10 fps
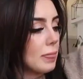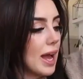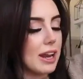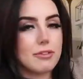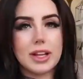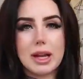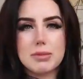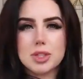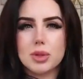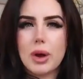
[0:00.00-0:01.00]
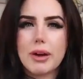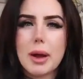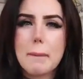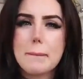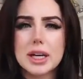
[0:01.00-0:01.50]
And I feel like I'm just going to wear
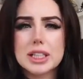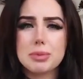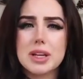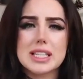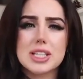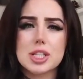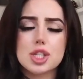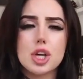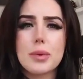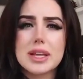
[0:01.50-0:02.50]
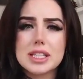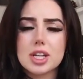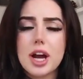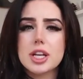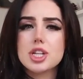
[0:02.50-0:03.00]
it a bunch because it's just so easy
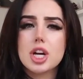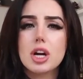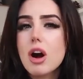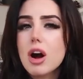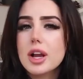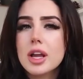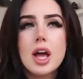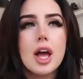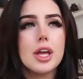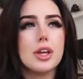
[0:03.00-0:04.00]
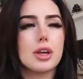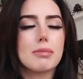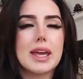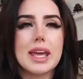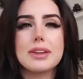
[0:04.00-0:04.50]
to of chuck on. You can
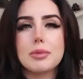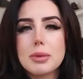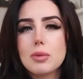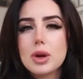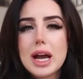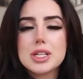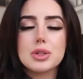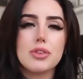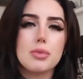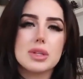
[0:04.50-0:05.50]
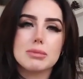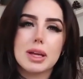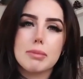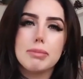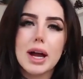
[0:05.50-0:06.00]
make it a little bit more casual if you put some
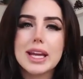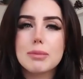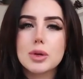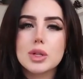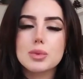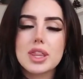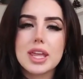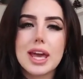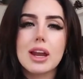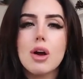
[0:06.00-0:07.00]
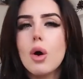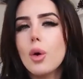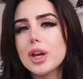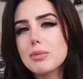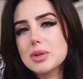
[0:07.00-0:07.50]
like biker boots with it,
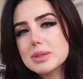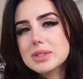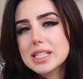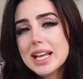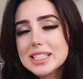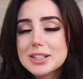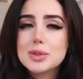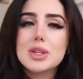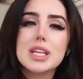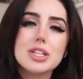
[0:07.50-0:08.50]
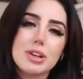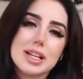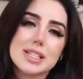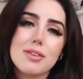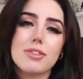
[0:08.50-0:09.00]
or you could put some stilettos with it and
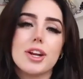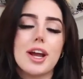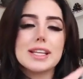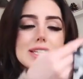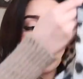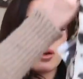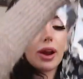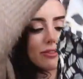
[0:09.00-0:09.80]
dress it up for a night out.